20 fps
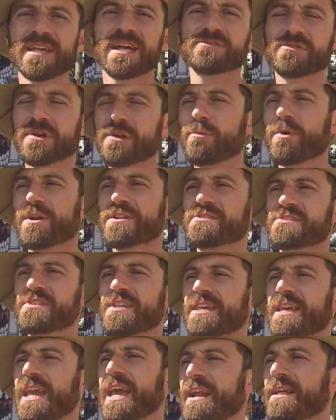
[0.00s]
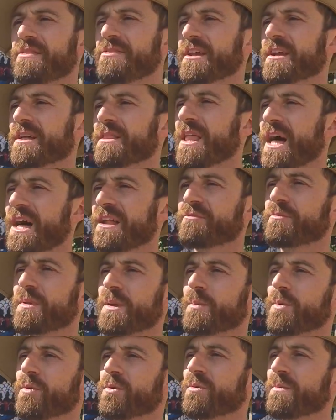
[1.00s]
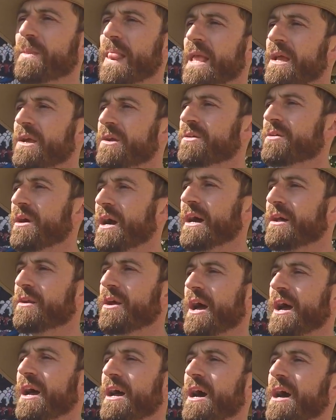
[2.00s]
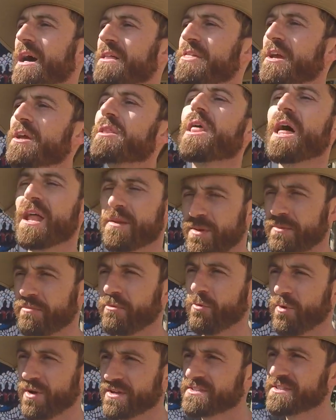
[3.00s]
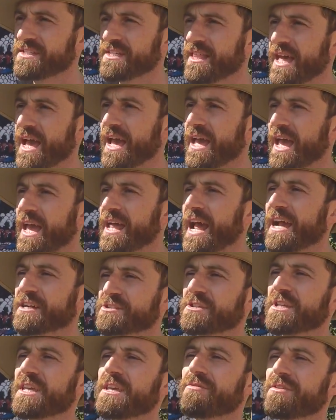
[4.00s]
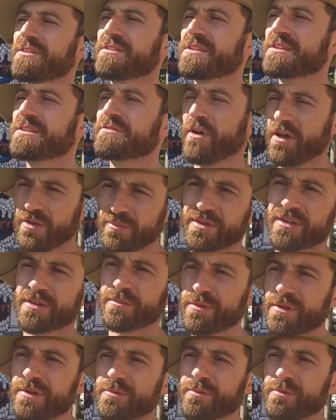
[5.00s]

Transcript: That's what I want to see, and I think a lot of people. I think a lot of people want to see that, and actually, even the development community